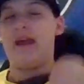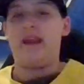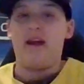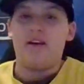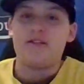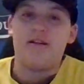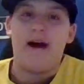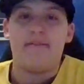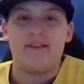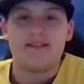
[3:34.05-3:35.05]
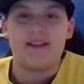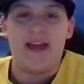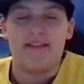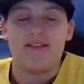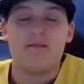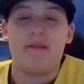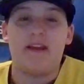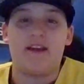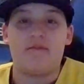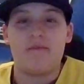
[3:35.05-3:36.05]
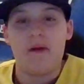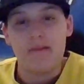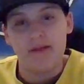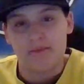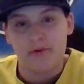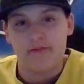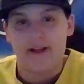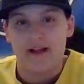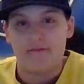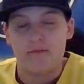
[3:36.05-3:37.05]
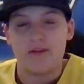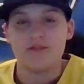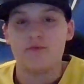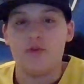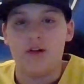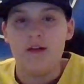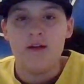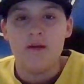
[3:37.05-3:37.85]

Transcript: And I also obviously had the Dominican Republic moving on from this pool,